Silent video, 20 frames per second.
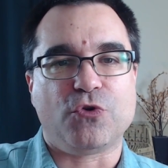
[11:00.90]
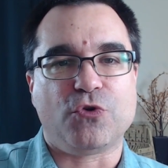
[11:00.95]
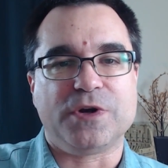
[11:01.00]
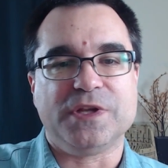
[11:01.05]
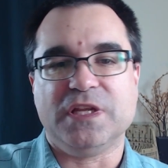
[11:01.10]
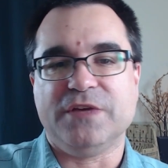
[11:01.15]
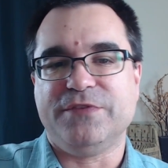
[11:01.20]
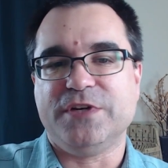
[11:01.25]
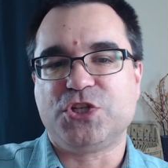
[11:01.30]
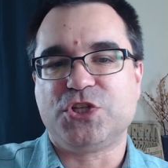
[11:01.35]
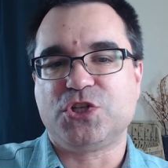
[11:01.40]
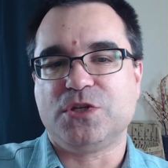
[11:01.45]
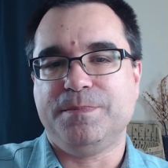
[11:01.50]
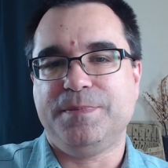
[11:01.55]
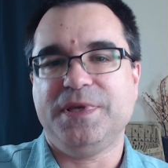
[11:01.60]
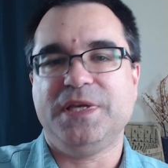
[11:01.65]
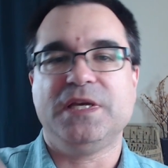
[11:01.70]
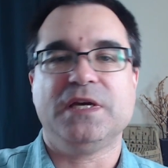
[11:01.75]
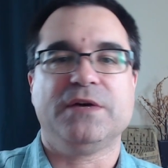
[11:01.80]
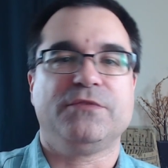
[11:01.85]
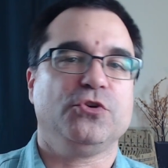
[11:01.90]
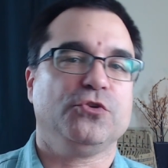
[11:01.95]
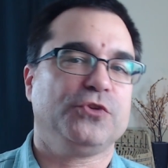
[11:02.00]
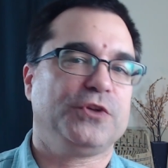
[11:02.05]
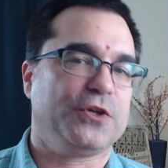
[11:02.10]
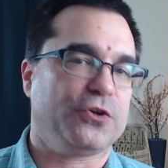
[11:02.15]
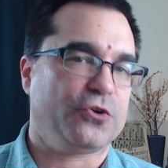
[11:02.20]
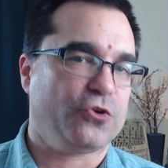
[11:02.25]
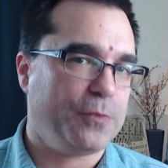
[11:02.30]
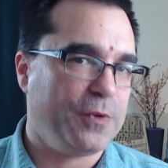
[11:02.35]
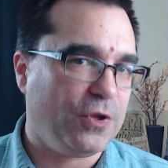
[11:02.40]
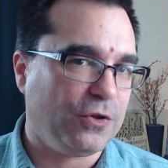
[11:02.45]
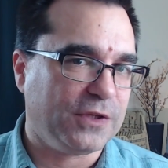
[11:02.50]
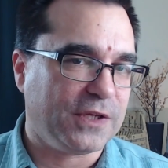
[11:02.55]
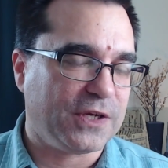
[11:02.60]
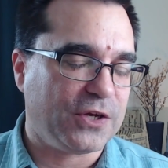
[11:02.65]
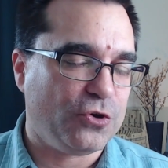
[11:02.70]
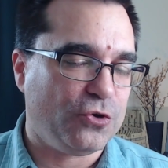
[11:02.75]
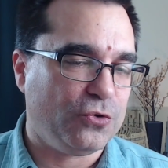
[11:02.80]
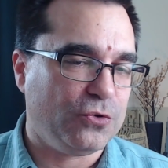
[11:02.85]
in Division B of the Ontario Building
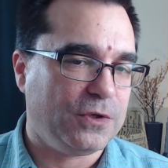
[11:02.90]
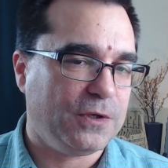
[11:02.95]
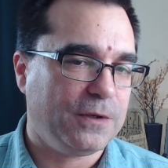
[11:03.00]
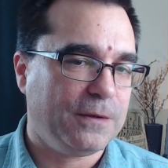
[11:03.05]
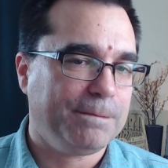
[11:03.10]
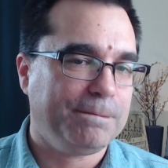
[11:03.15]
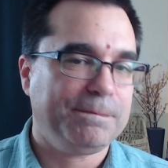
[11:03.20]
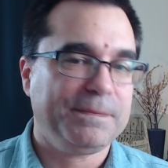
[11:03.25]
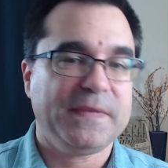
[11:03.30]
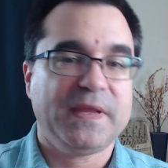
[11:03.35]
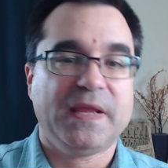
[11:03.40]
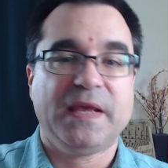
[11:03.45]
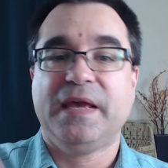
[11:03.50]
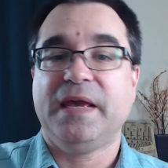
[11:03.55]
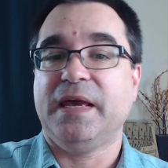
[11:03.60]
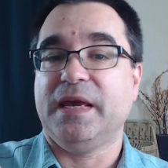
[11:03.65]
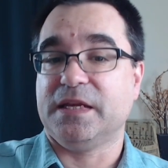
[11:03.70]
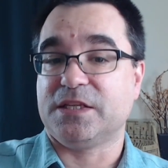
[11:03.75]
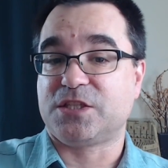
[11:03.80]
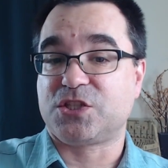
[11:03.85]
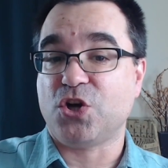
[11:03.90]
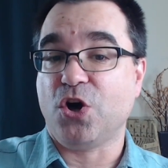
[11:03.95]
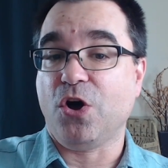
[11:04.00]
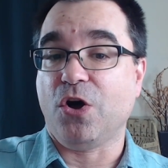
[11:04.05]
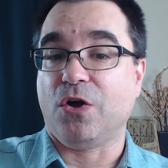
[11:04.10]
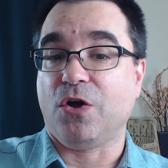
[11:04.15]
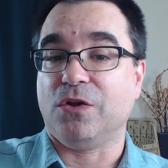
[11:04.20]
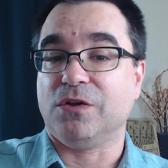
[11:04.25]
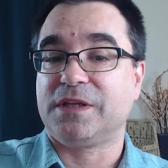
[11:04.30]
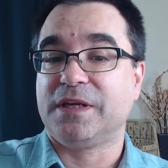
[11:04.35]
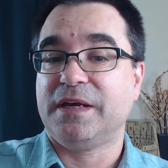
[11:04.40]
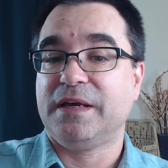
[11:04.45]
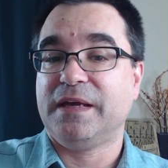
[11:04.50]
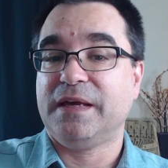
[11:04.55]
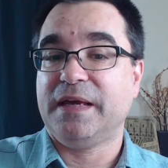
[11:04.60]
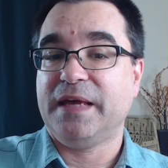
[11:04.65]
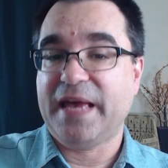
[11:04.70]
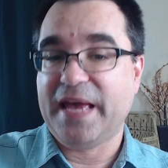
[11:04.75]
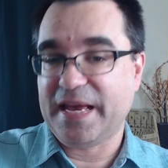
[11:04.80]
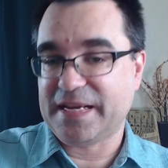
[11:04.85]
Code. It's called
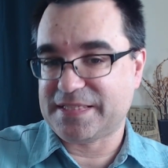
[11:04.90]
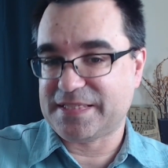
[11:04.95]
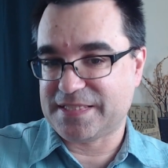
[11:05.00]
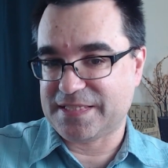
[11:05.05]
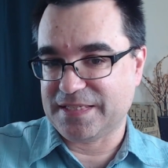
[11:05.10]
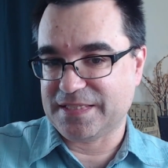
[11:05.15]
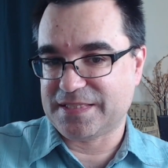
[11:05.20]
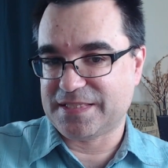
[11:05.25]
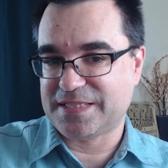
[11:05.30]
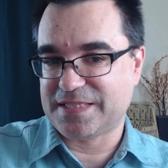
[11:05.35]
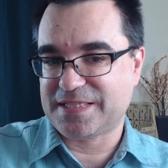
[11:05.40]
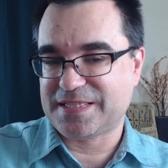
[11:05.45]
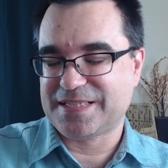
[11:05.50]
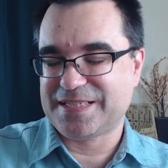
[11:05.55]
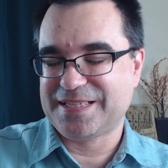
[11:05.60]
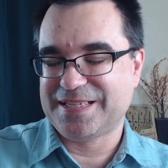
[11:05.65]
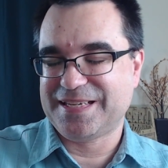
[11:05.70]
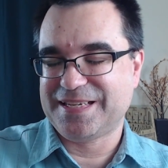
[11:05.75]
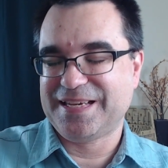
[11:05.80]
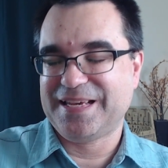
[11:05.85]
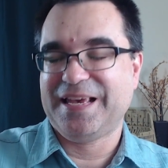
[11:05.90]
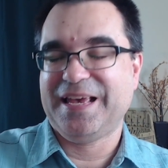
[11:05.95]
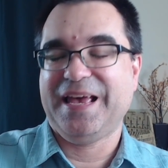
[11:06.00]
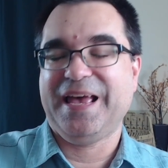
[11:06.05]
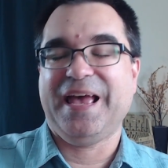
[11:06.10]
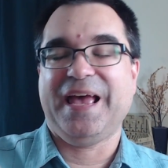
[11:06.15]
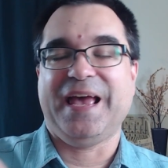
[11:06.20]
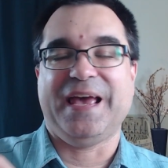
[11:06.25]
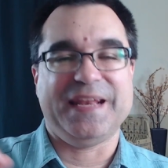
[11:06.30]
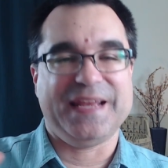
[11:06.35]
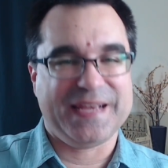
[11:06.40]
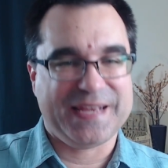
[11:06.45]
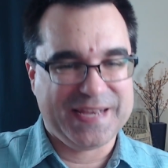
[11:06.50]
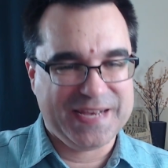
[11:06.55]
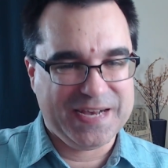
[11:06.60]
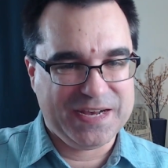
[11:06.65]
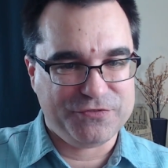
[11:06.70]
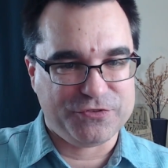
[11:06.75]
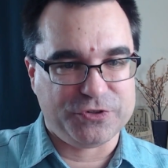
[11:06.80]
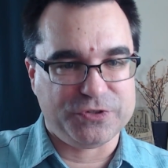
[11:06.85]
exits, and it
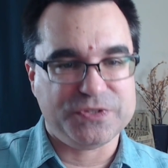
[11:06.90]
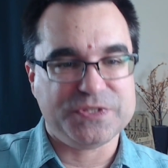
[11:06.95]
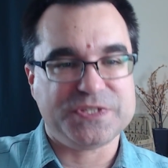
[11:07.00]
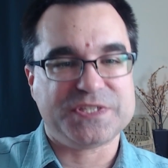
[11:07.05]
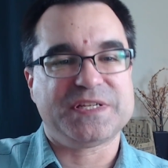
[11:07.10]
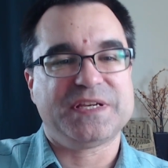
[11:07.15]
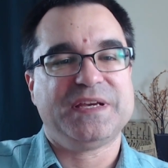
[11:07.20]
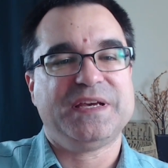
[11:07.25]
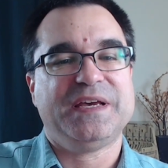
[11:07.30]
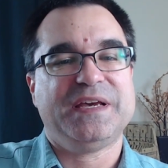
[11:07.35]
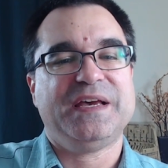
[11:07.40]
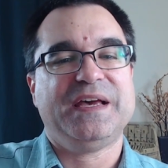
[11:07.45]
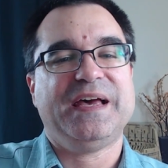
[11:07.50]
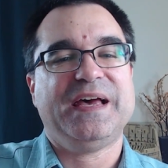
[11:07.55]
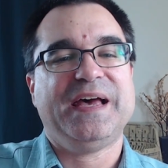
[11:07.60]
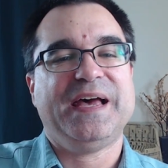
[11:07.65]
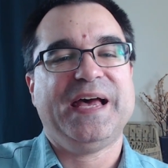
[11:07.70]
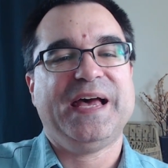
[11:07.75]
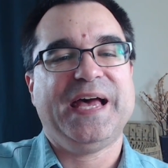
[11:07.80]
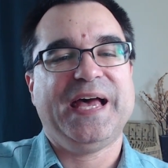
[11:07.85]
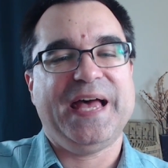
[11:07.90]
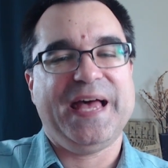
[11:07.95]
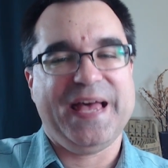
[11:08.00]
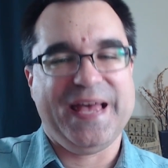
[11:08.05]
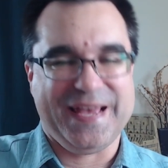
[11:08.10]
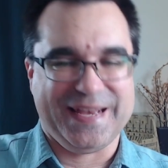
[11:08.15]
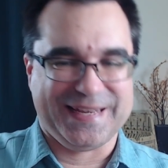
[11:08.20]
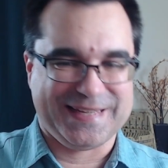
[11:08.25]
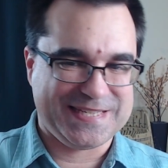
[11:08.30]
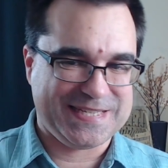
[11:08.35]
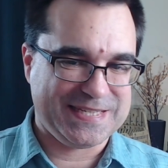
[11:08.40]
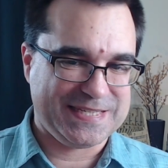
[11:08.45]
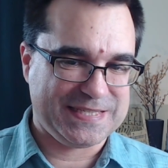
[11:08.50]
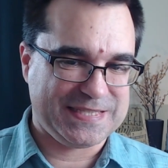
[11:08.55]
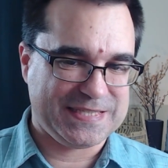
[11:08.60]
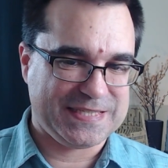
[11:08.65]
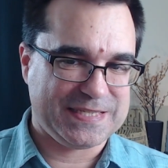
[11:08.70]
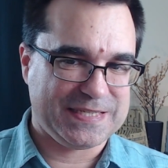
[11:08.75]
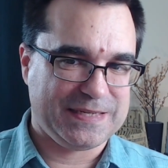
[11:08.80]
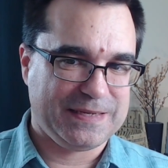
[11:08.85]
covers
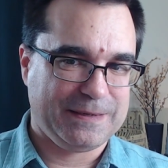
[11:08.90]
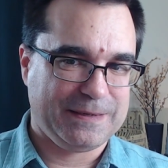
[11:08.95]
exits.